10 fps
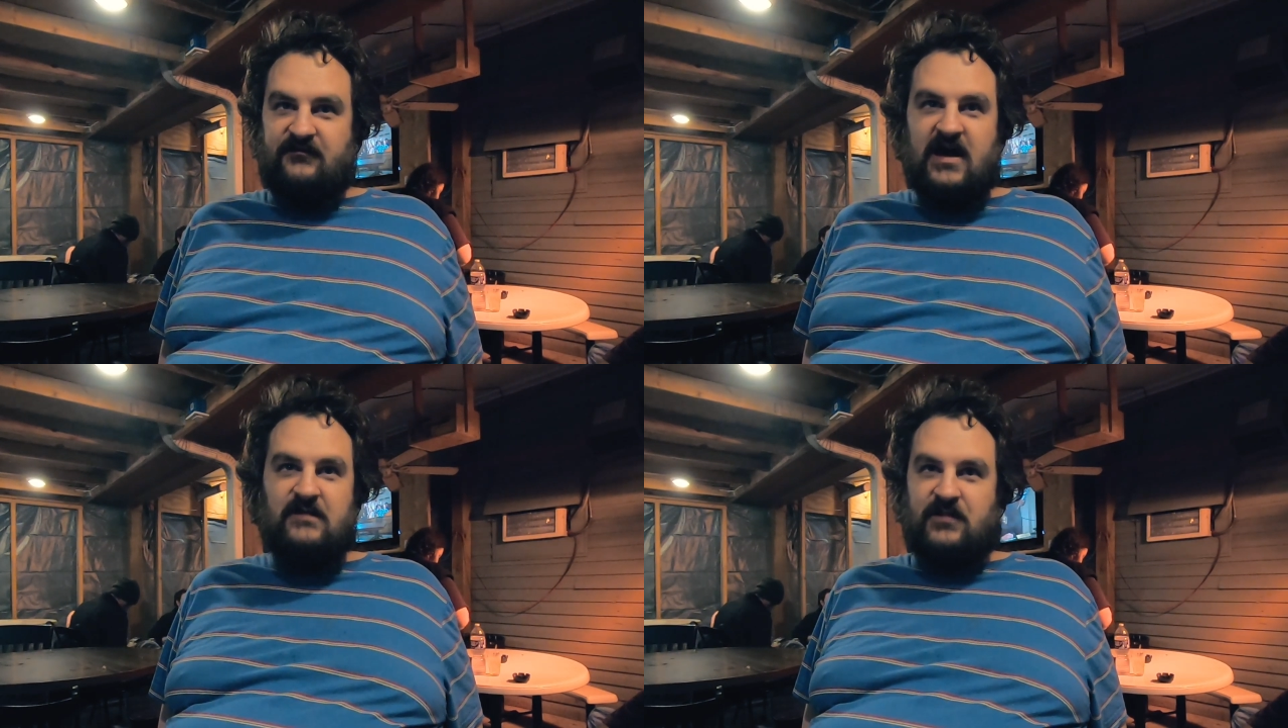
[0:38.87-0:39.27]

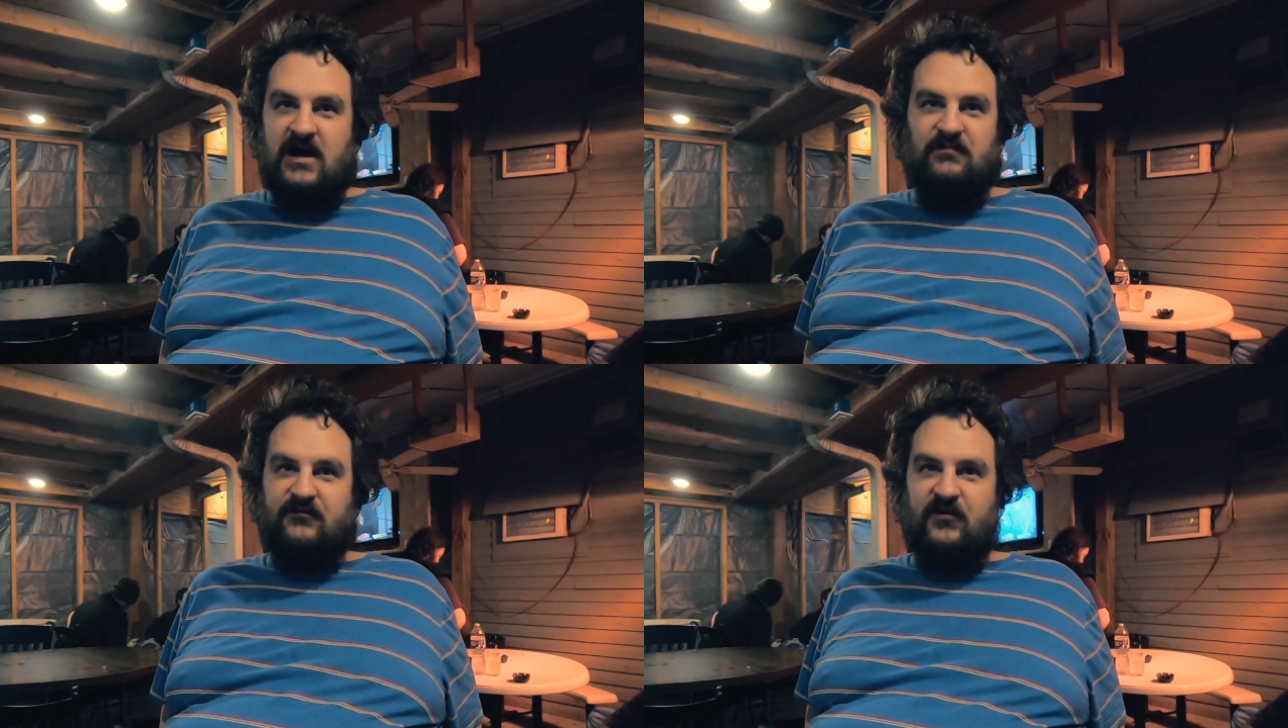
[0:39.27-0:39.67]
If I had
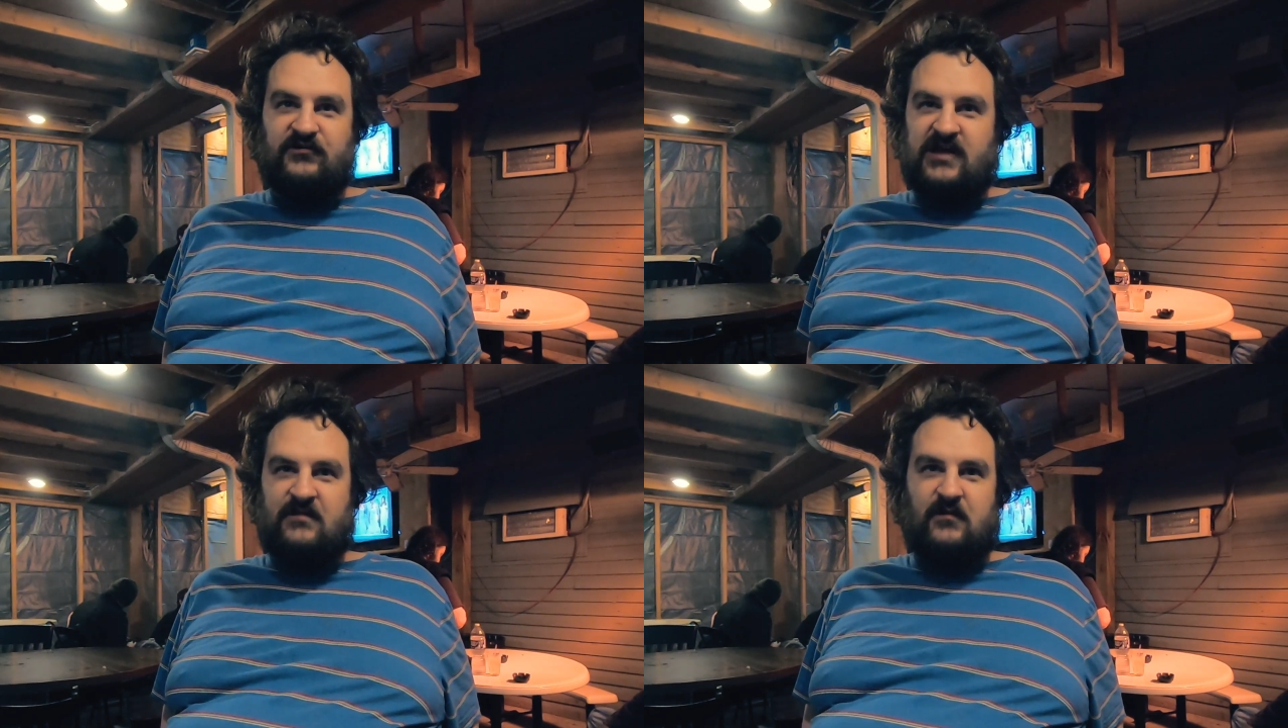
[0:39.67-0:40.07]
bombed the
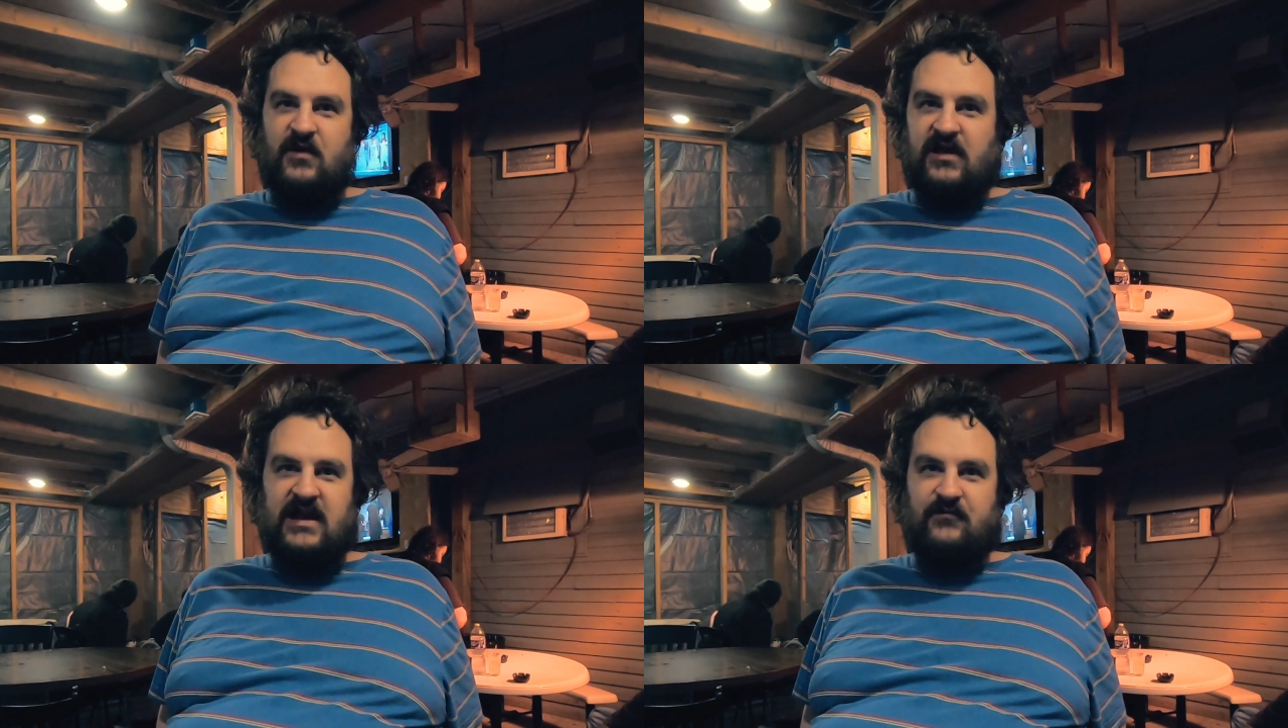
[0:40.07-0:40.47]
first time, I
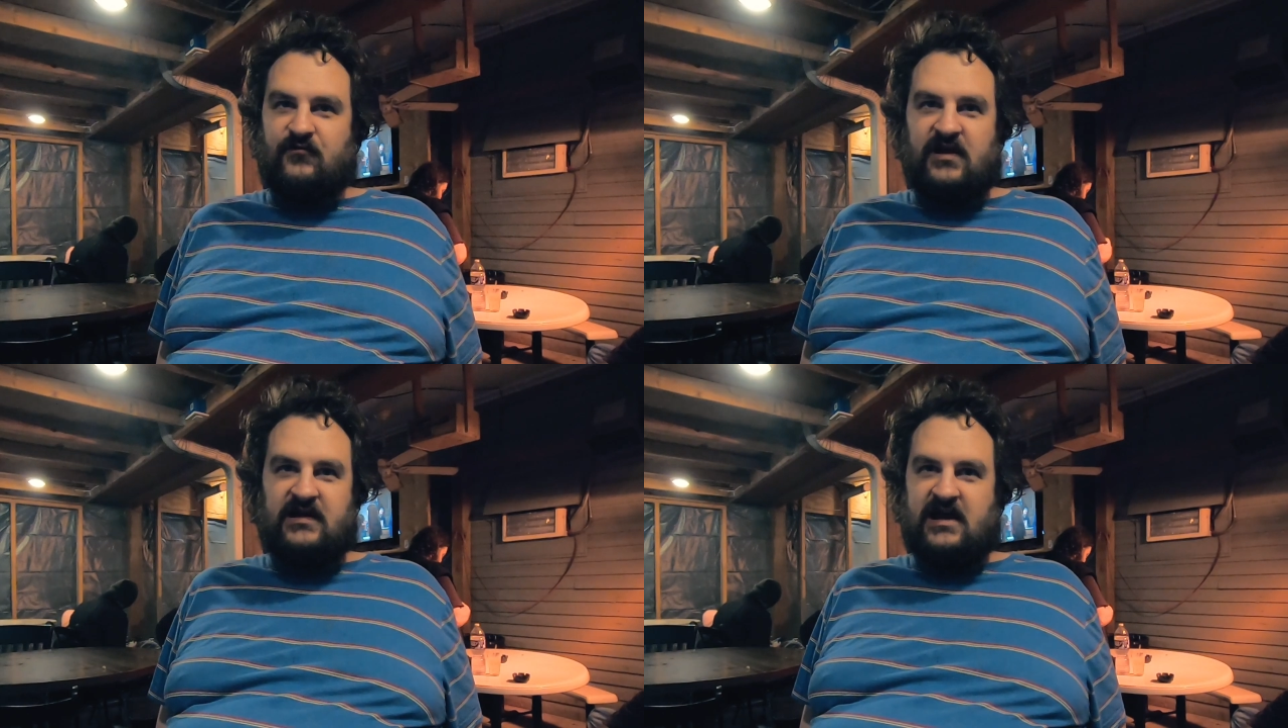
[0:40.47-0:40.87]
probably
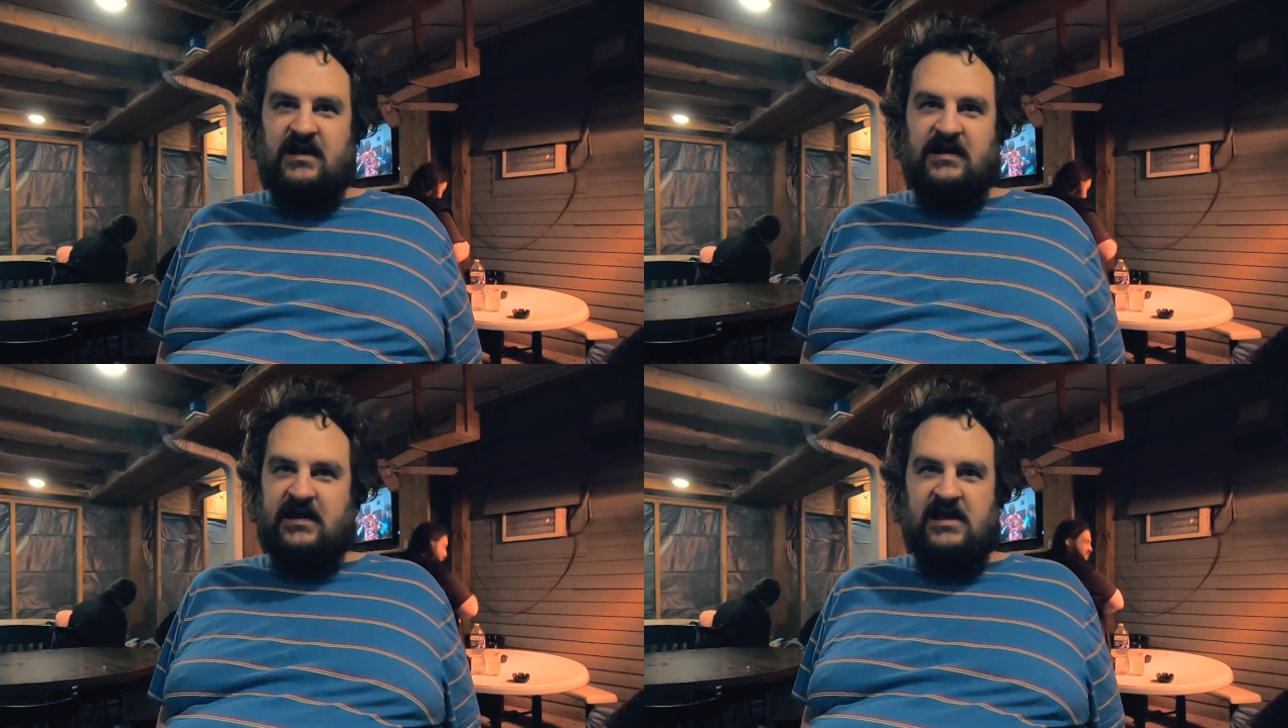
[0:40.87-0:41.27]
never would have
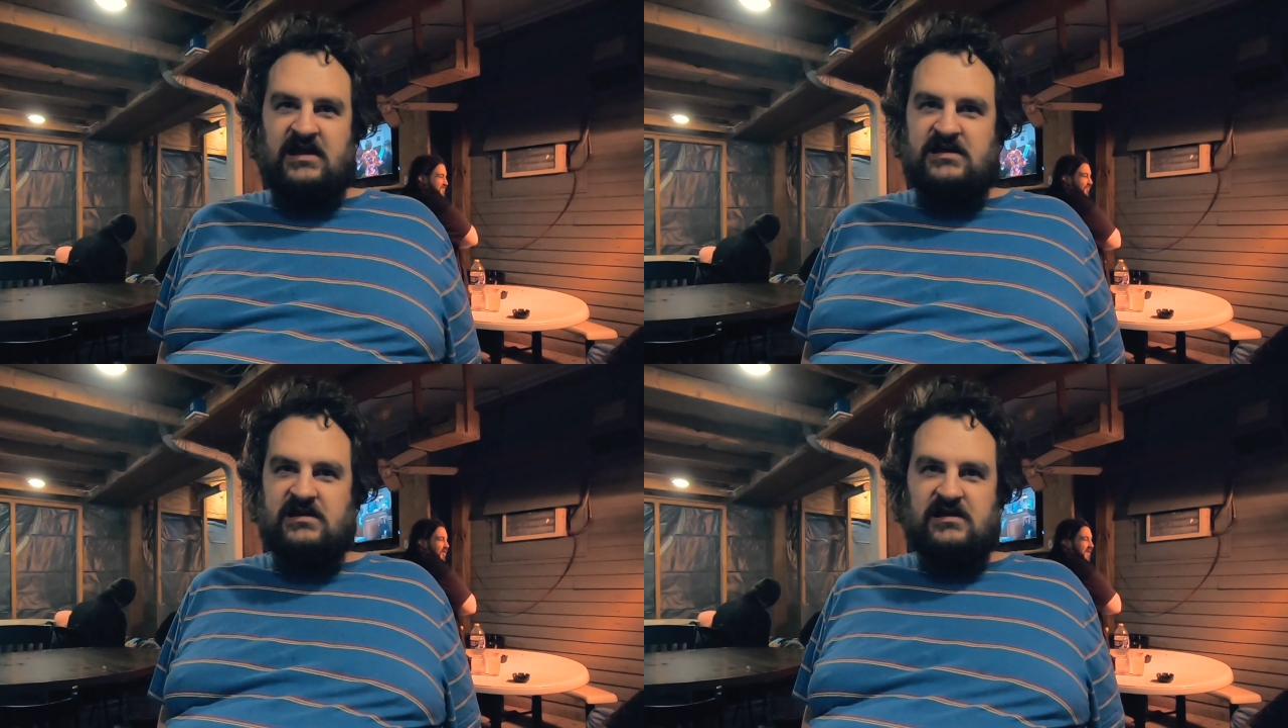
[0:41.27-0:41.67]
done it again.